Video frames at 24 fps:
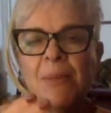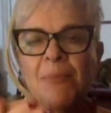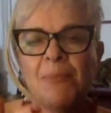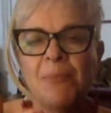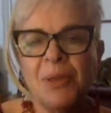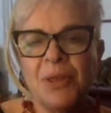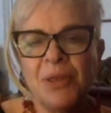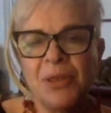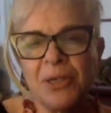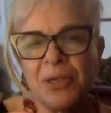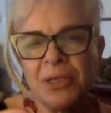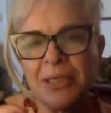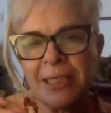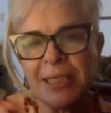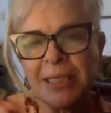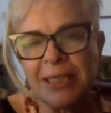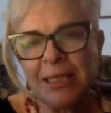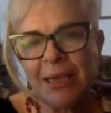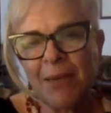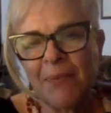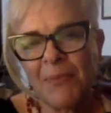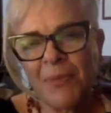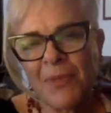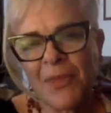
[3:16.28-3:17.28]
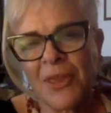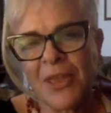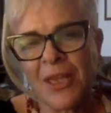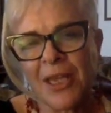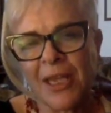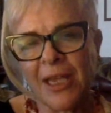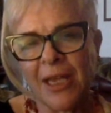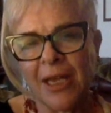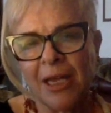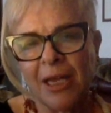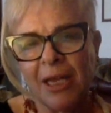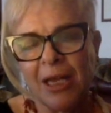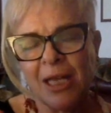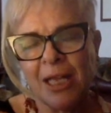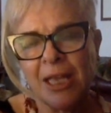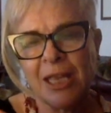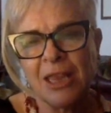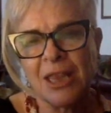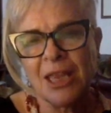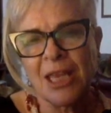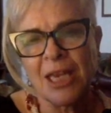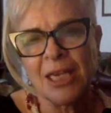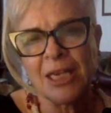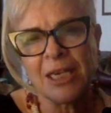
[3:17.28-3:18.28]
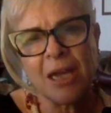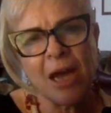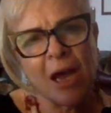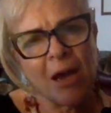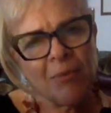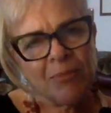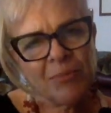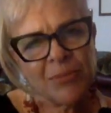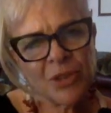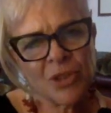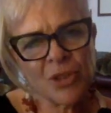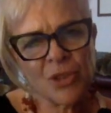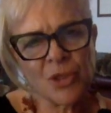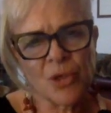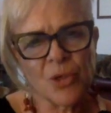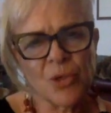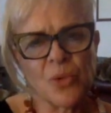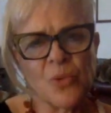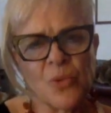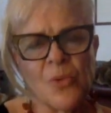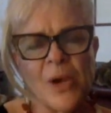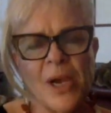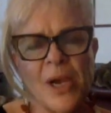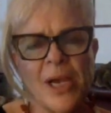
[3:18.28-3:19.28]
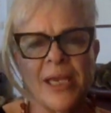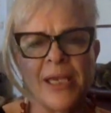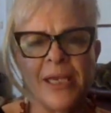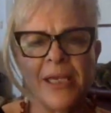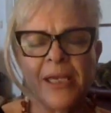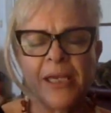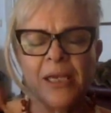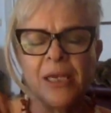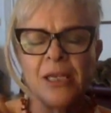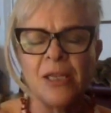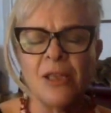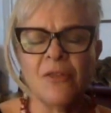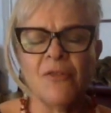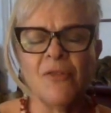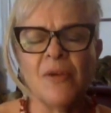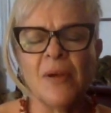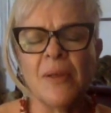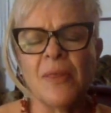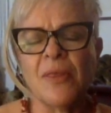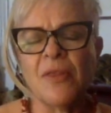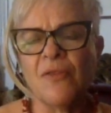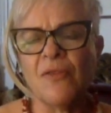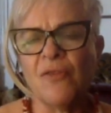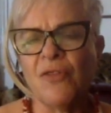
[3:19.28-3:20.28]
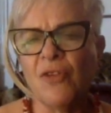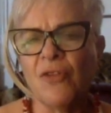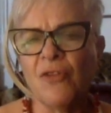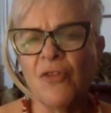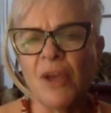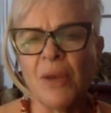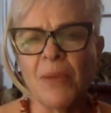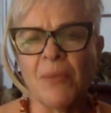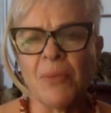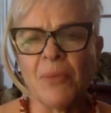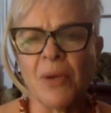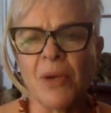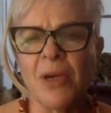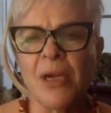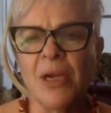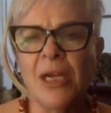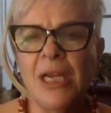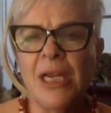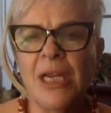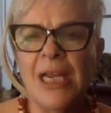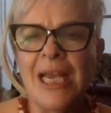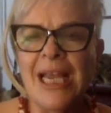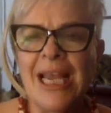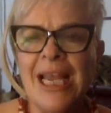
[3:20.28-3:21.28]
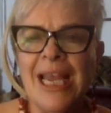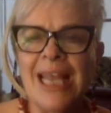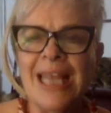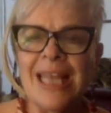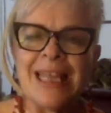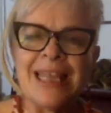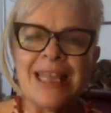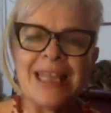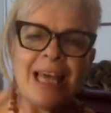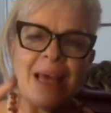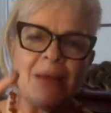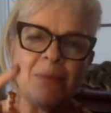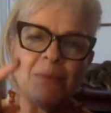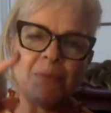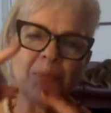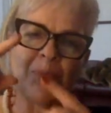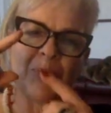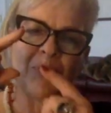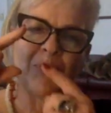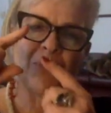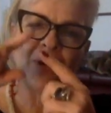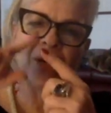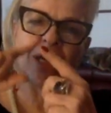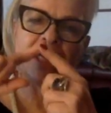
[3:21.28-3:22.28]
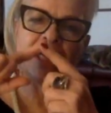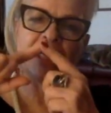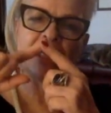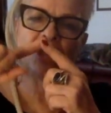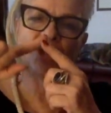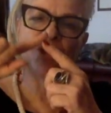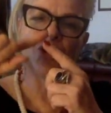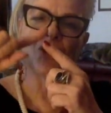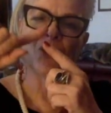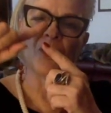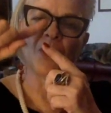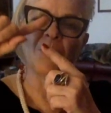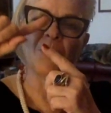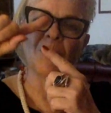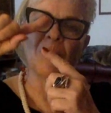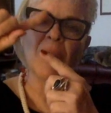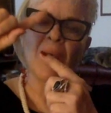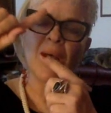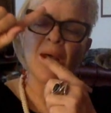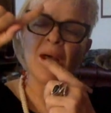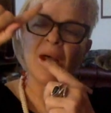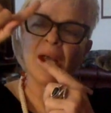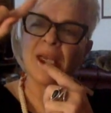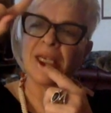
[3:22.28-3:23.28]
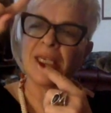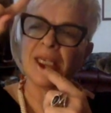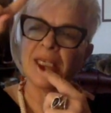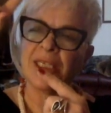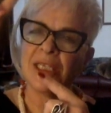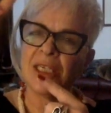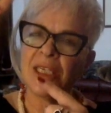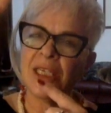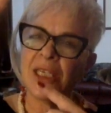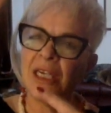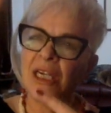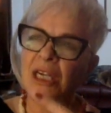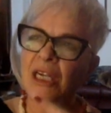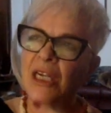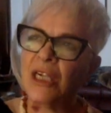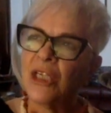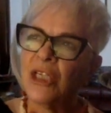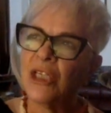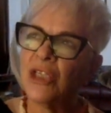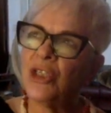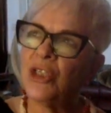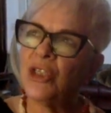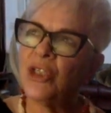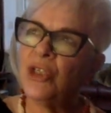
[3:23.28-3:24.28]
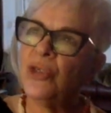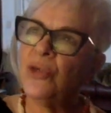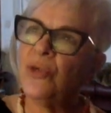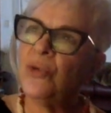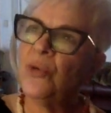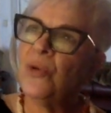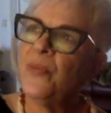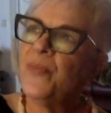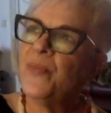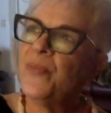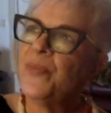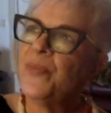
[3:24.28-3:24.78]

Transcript: but there's something that comes your way the month of November that brings your mind to